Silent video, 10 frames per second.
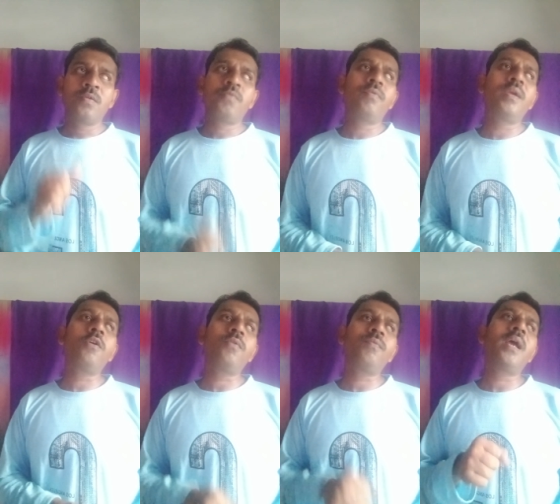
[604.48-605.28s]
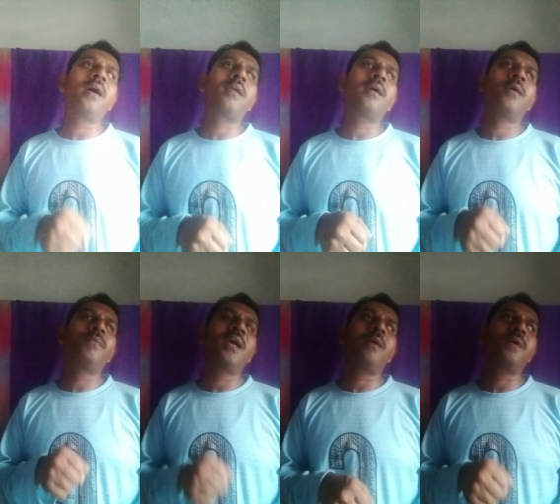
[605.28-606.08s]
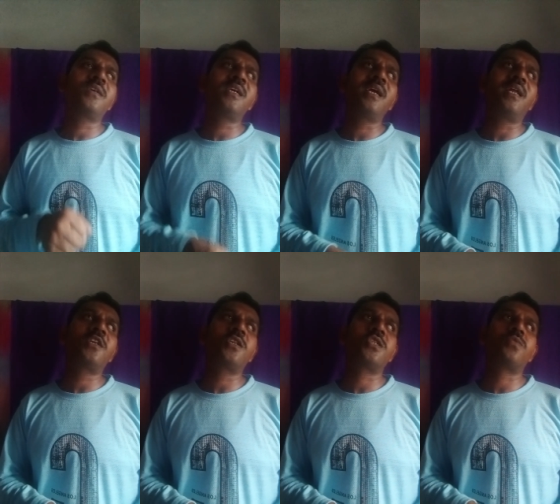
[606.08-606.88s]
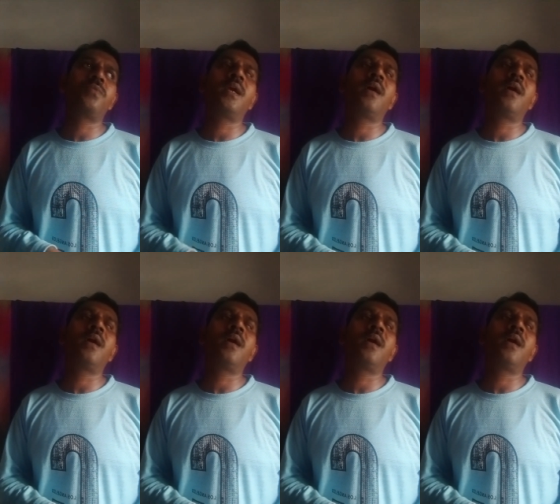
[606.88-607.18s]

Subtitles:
we know we are facing elections. We